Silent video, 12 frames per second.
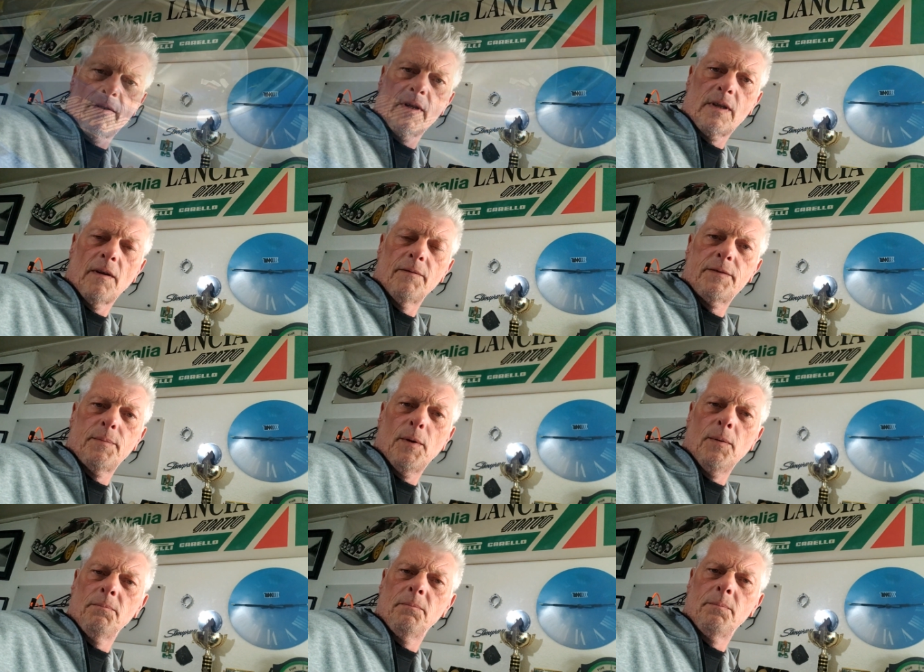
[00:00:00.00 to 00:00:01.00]
very
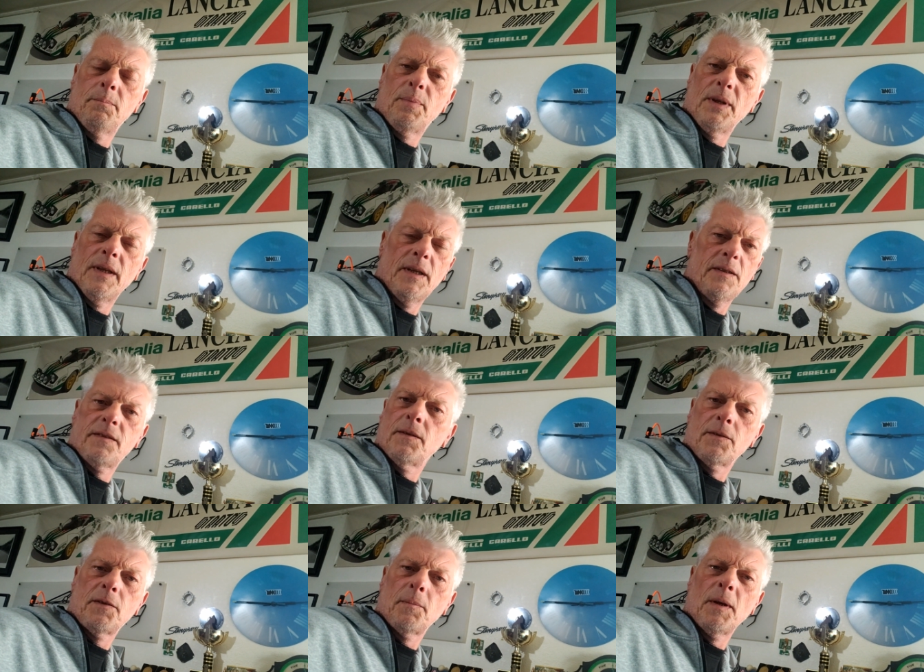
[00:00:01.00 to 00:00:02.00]
comfortable, but then it's
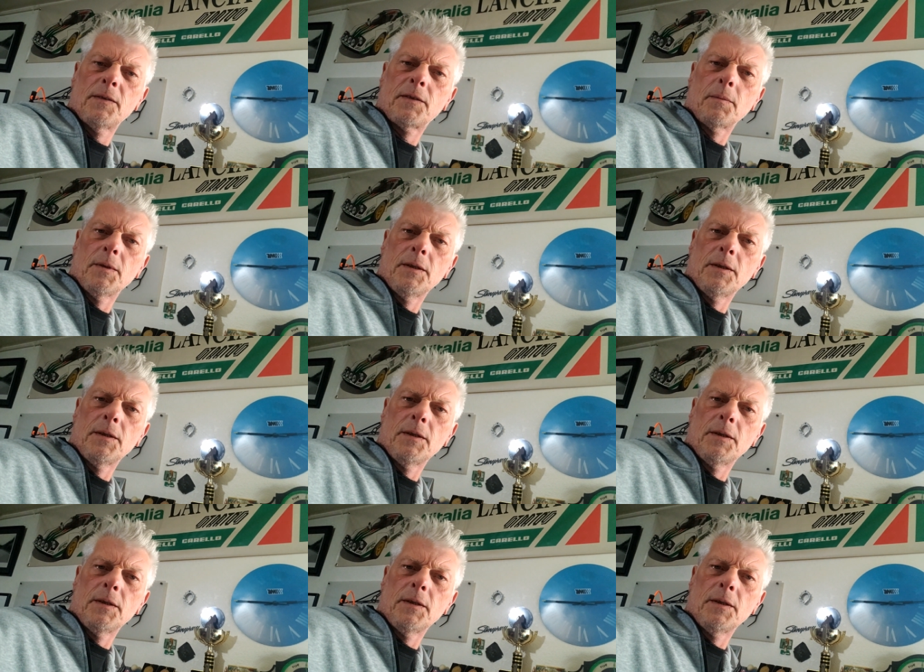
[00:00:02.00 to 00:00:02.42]
not supposed to